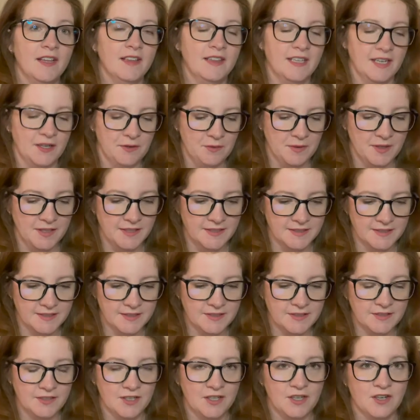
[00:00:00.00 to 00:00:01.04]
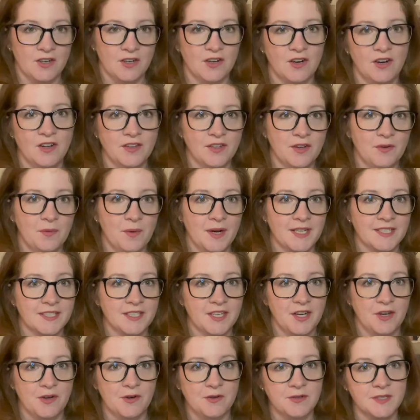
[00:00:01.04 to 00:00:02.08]
There was her on the West
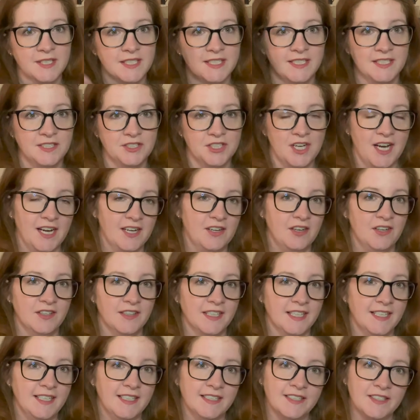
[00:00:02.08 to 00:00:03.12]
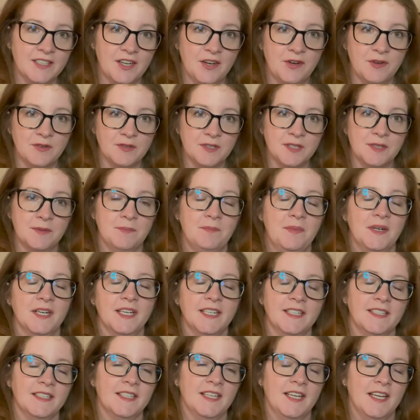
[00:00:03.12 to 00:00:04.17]
Coast and Jack on the East Coast,
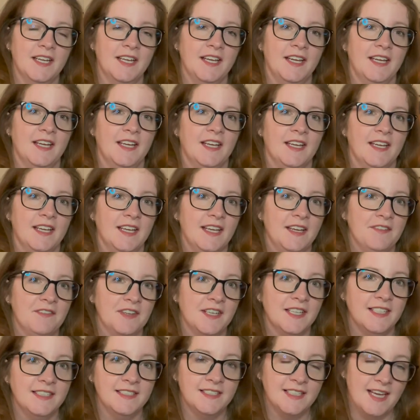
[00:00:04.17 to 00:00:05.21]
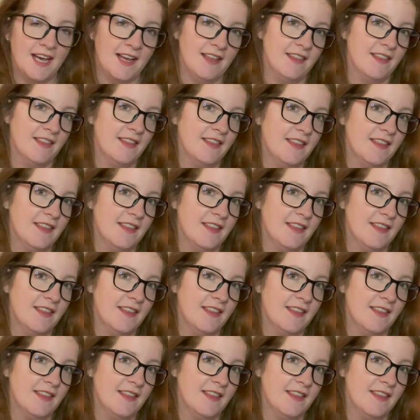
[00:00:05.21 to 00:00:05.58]
but even in death,